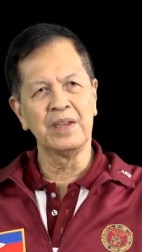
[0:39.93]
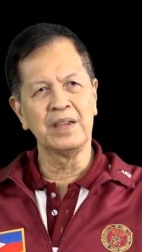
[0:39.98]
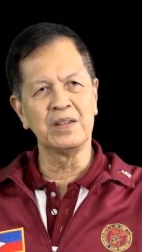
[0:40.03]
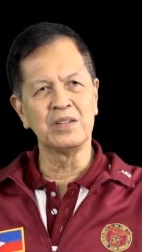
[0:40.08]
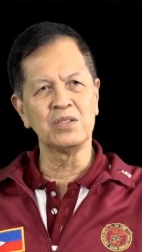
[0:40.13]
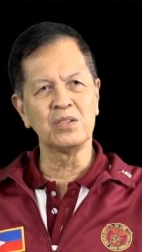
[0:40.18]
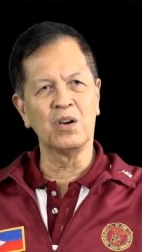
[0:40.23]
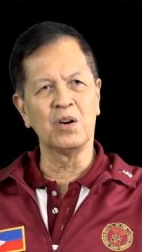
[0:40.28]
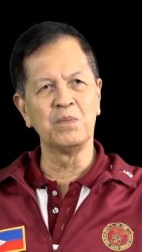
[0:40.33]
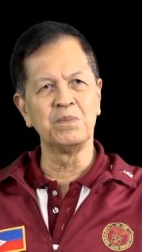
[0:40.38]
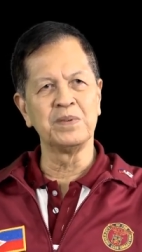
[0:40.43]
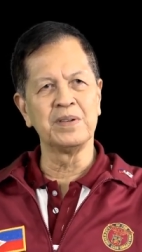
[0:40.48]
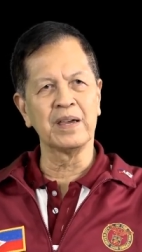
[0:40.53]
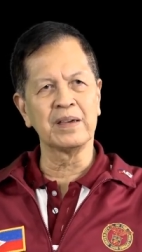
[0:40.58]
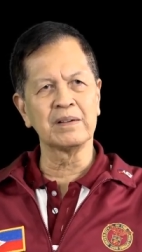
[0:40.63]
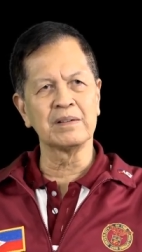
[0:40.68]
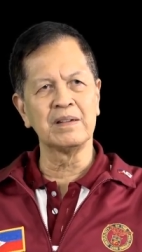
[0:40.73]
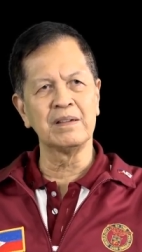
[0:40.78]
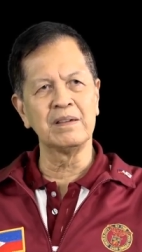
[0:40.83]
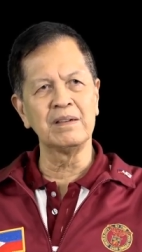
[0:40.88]
Its
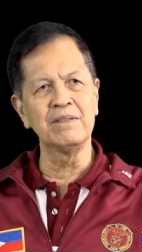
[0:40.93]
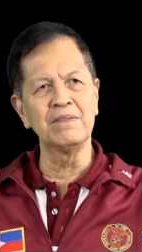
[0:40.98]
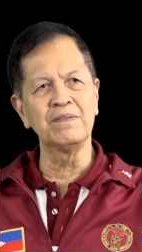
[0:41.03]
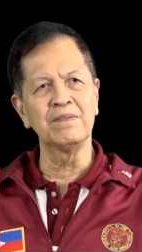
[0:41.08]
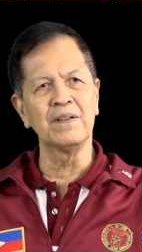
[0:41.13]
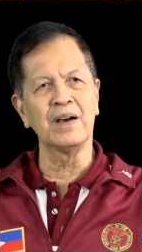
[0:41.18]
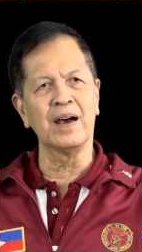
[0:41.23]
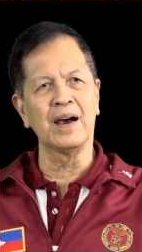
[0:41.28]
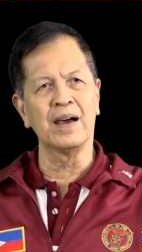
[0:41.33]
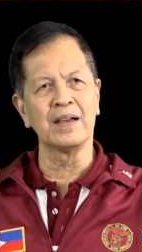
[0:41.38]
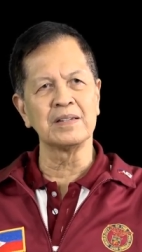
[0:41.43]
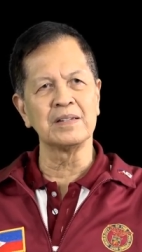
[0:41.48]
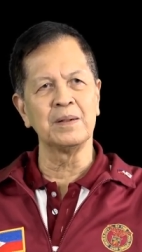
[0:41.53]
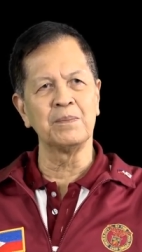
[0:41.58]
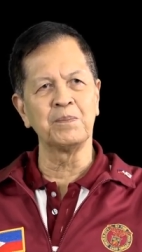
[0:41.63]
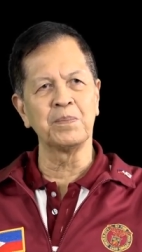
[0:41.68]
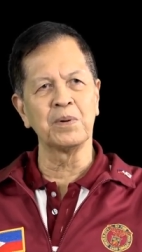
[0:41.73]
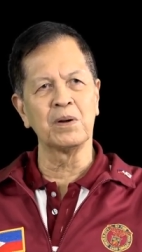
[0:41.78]
objective, as the